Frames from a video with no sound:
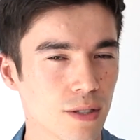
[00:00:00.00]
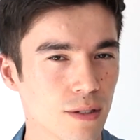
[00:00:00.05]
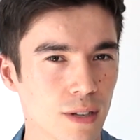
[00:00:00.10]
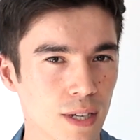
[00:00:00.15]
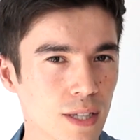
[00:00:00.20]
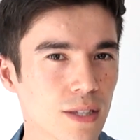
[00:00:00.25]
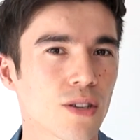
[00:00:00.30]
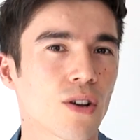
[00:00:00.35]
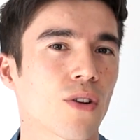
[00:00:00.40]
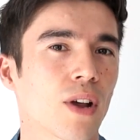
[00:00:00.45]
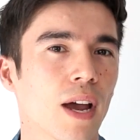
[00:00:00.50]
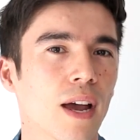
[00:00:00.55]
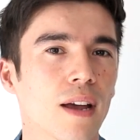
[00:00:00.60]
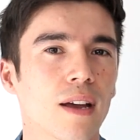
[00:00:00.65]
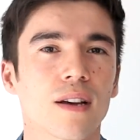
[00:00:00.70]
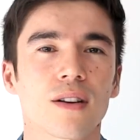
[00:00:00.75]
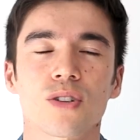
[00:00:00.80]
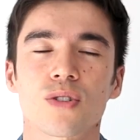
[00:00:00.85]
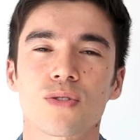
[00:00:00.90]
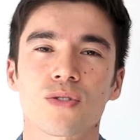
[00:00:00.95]
It's okay.
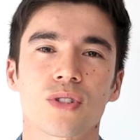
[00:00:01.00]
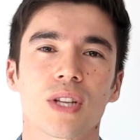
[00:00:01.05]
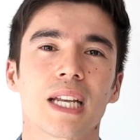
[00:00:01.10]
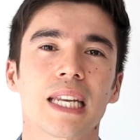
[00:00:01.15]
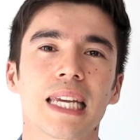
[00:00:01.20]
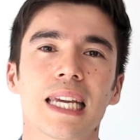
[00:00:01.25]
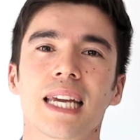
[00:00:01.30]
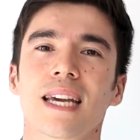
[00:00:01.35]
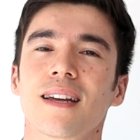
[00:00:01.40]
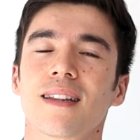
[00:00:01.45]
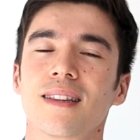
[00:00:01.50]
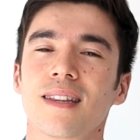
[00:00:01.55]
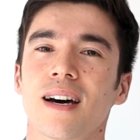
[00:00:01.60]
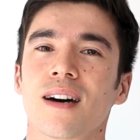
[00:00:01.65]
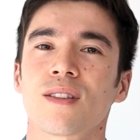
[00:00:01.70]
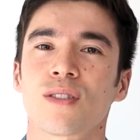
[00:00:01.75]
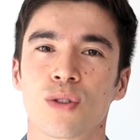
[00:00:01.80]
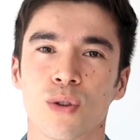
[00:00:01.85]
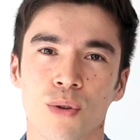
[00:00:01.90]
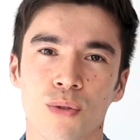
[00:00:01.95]
Shustani
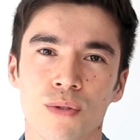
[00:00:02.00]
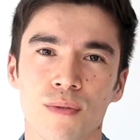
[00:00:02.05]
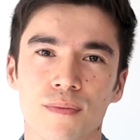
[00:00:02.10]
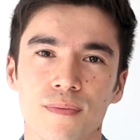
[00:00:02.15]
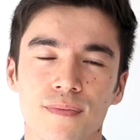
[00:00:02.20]
dandon.